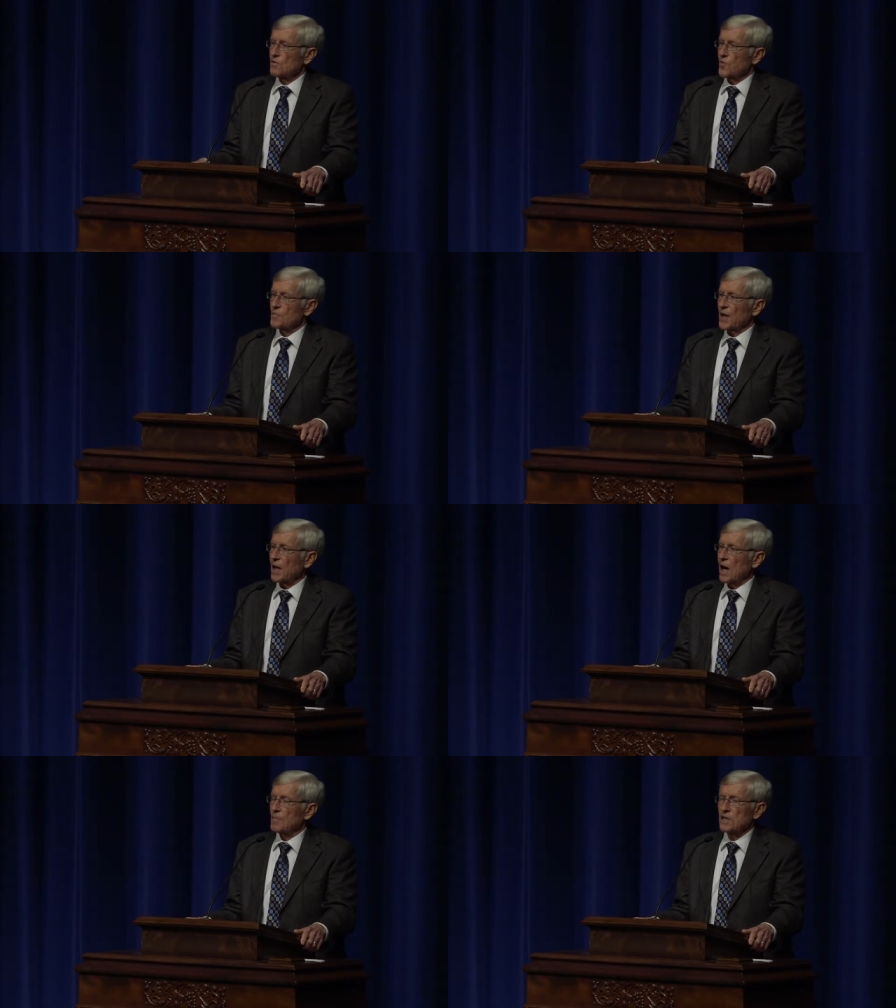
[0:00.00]
from the
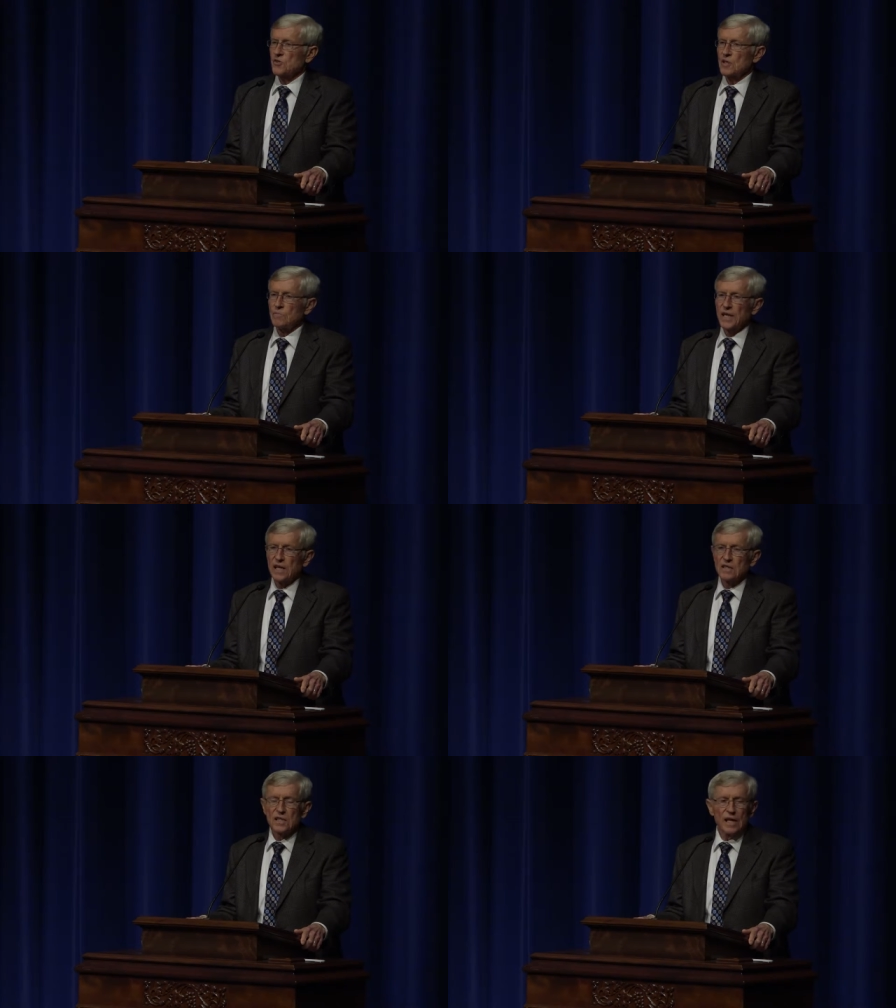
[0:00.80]
commons and
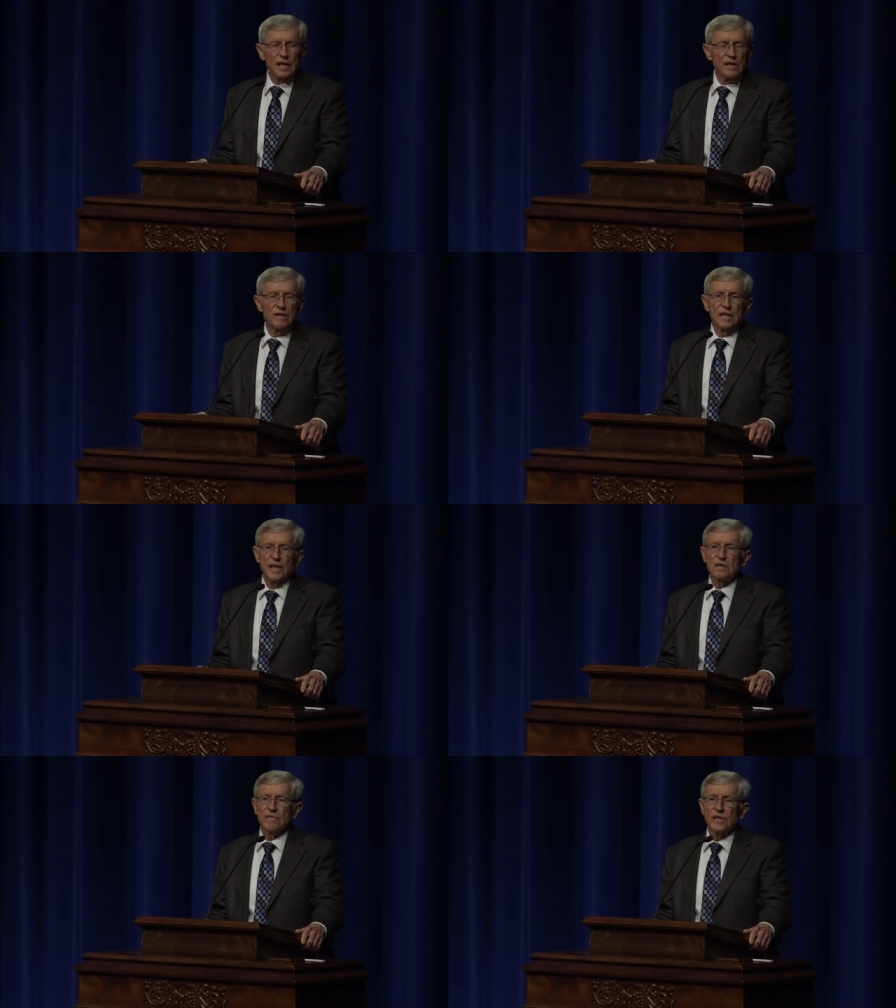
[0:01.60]
began to take
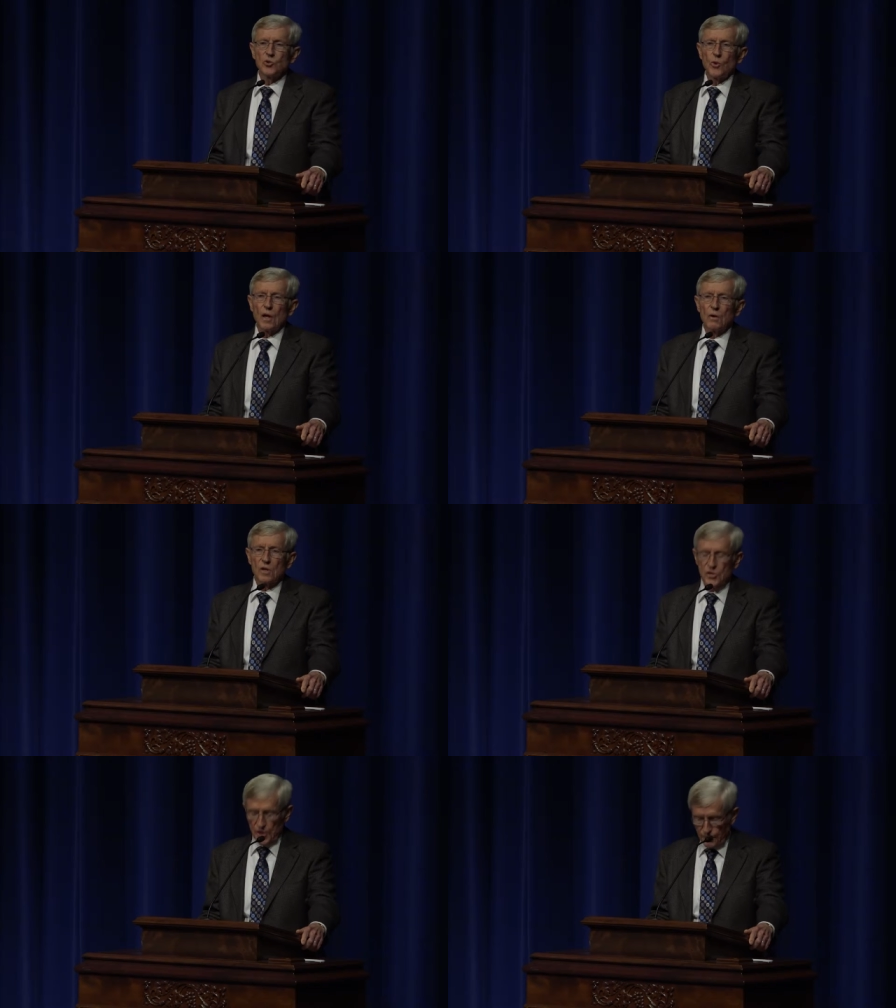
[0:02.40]
individual
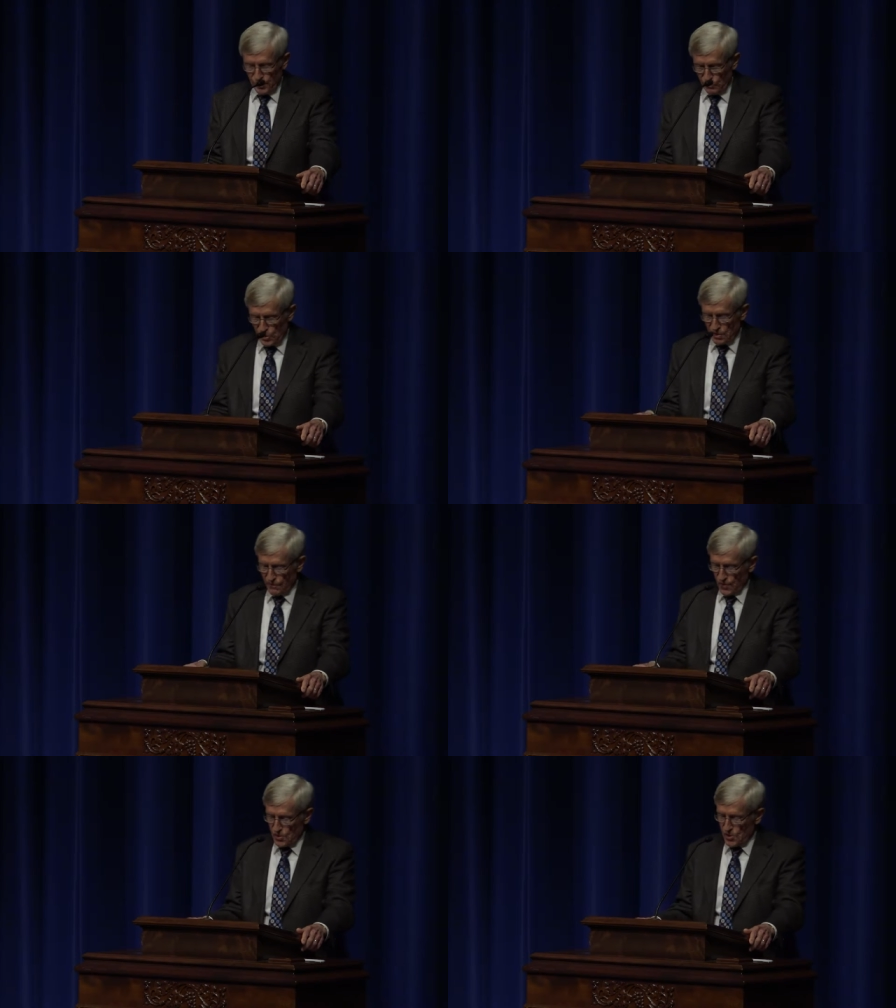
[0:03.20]
ownership and was
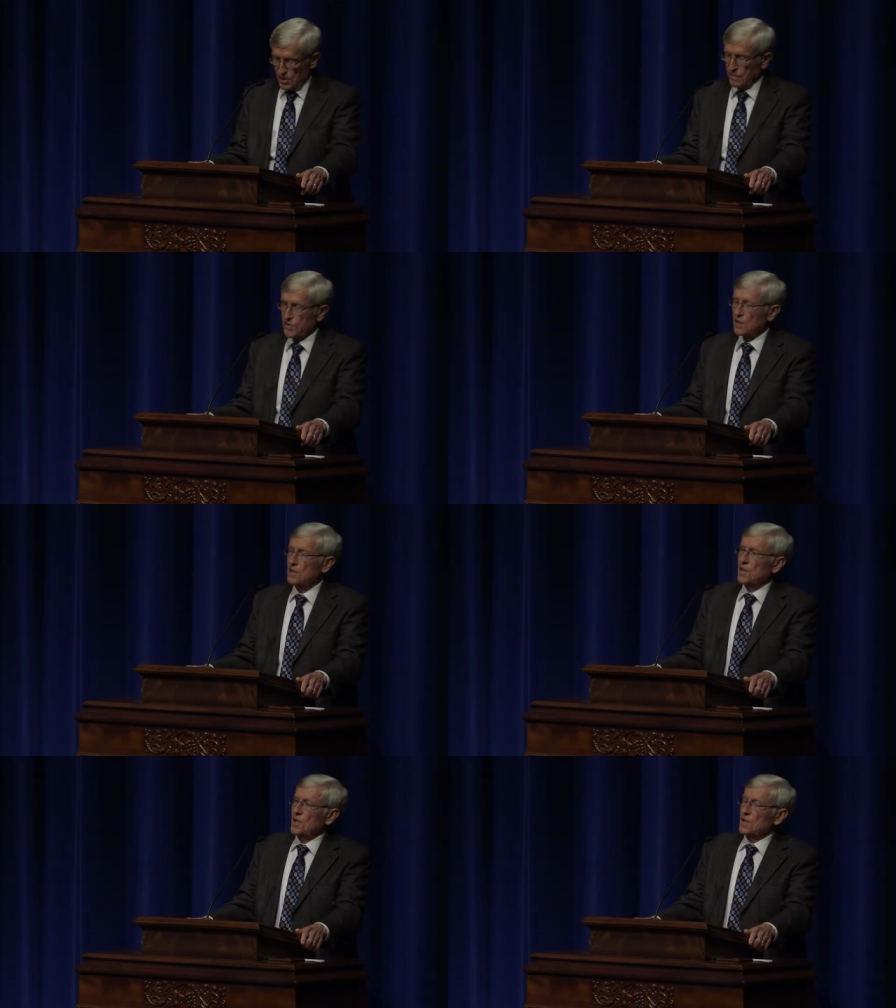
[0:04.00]
the first of the,
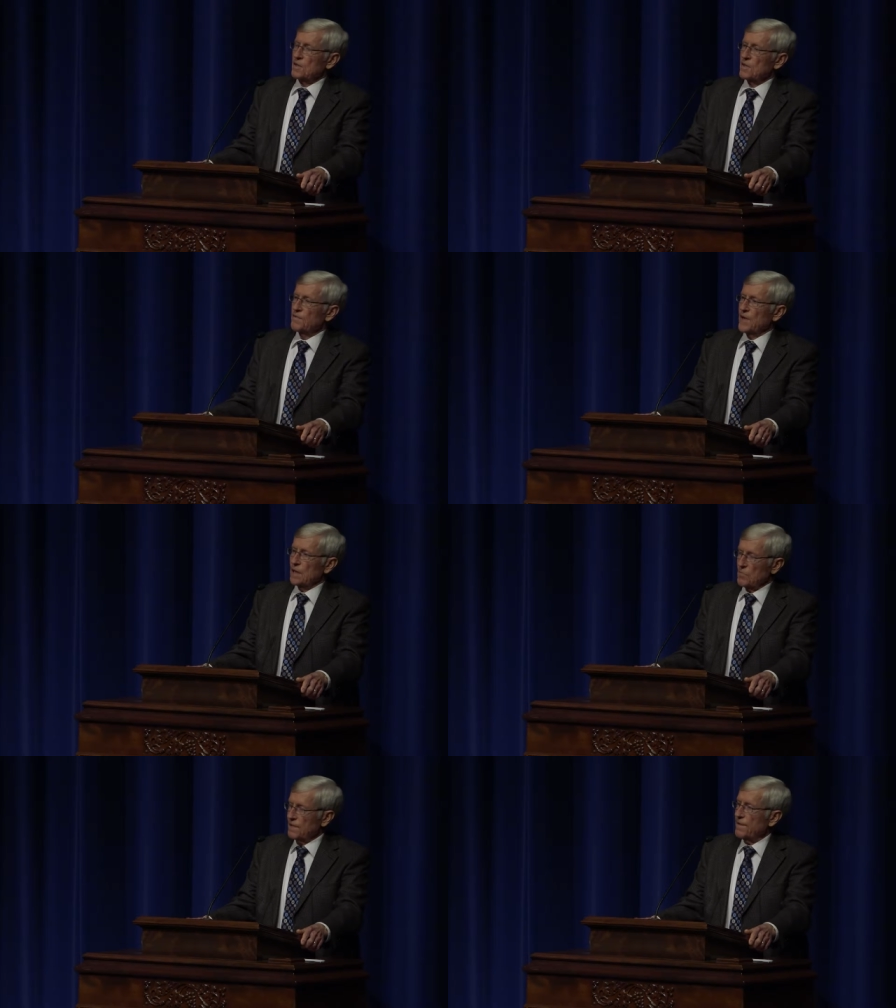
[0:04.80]
the
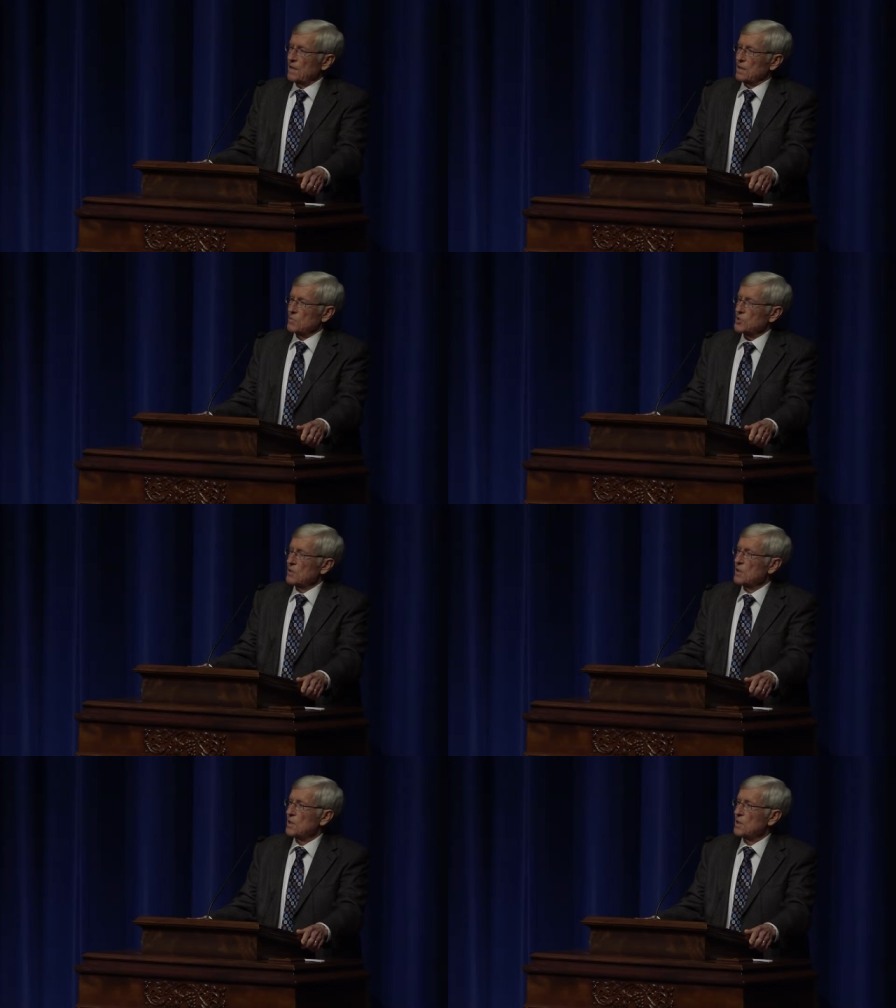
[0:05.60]
family farms.